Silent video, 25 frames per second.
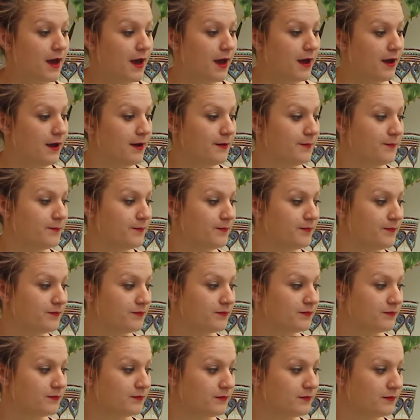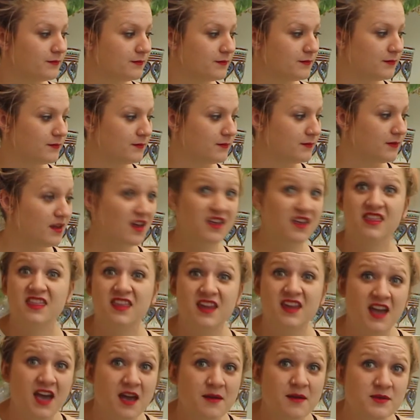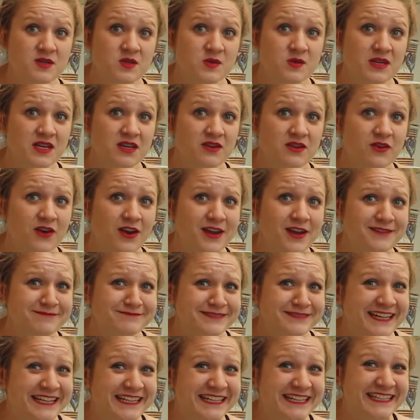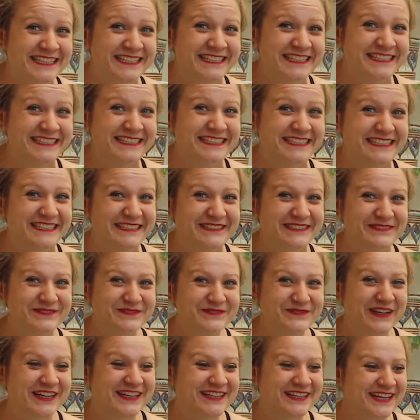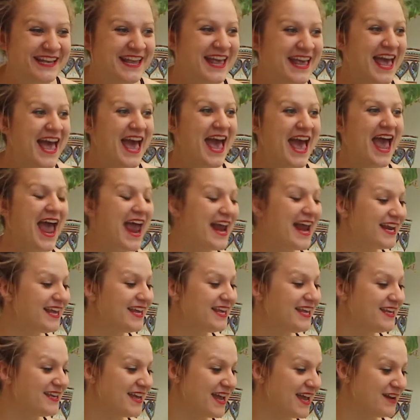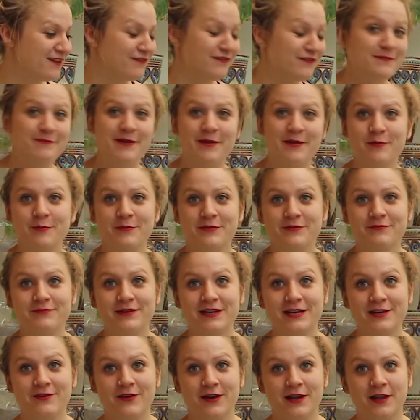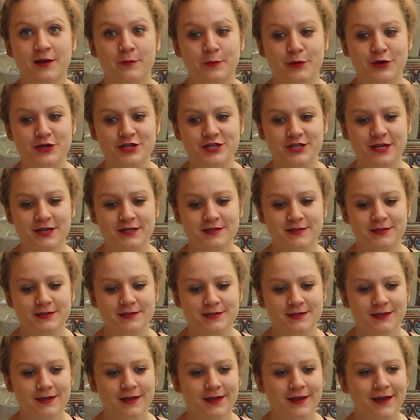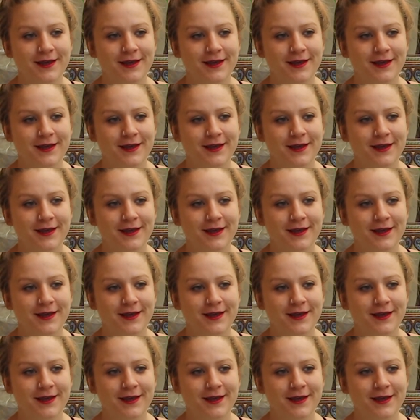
I think I'm doing it right. But any feedback would be really greatly appreciated.